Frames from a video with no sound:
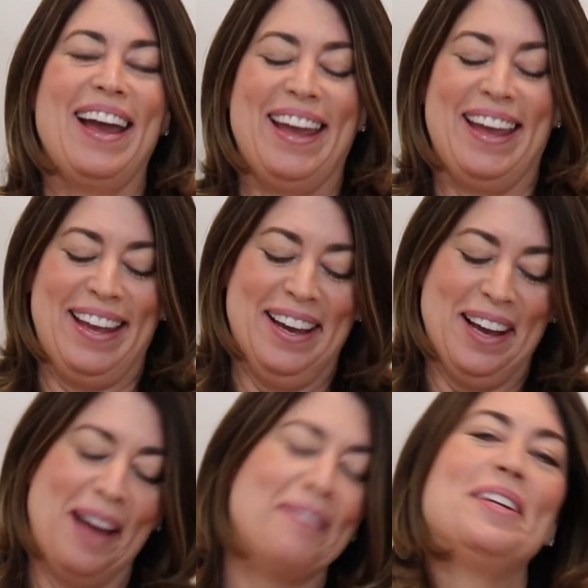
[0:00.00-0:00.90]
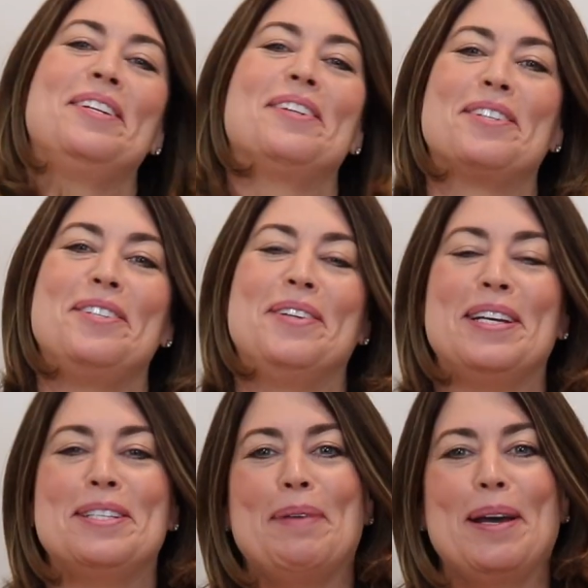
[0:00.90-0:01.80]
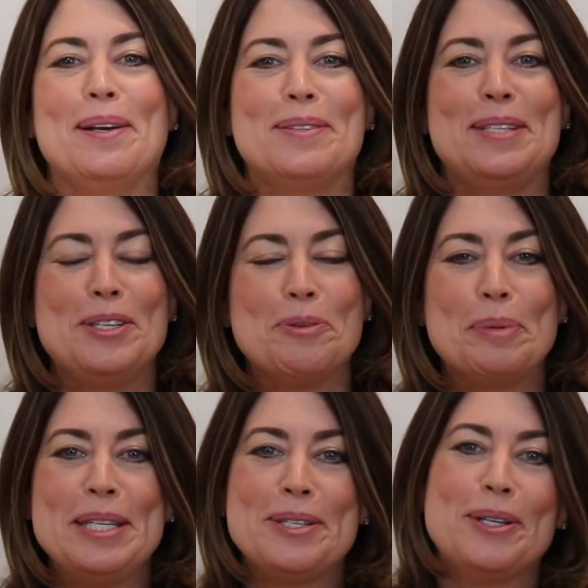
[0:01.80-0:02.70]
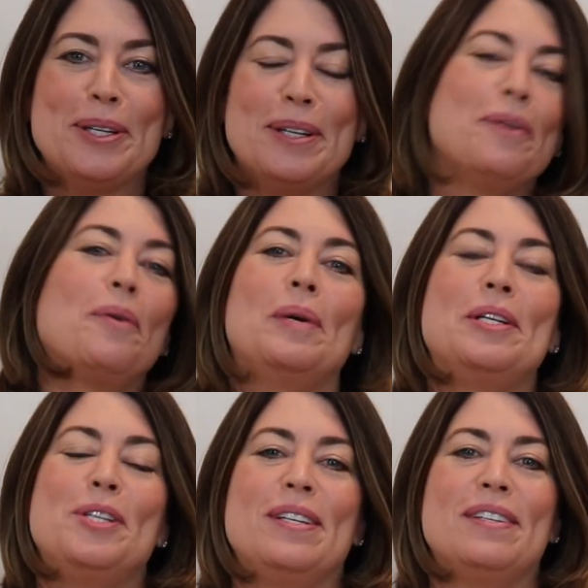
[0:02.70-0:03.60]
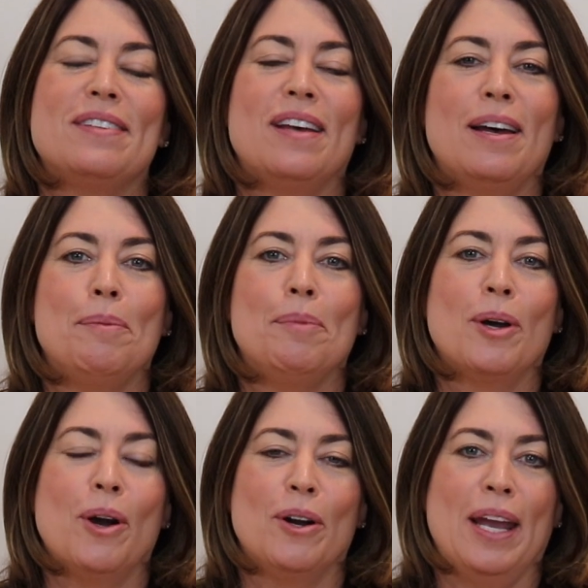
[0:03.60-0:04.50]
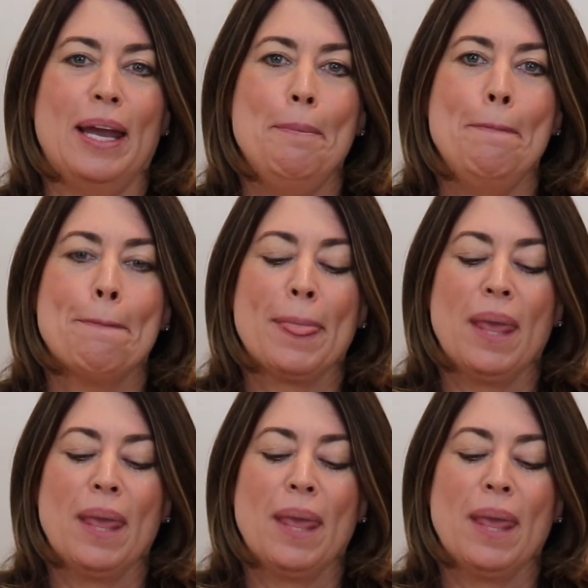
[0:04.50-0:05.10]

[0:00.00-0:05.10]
Hi, I'm going to talk to you guys about CaesarPleaser, which is a card game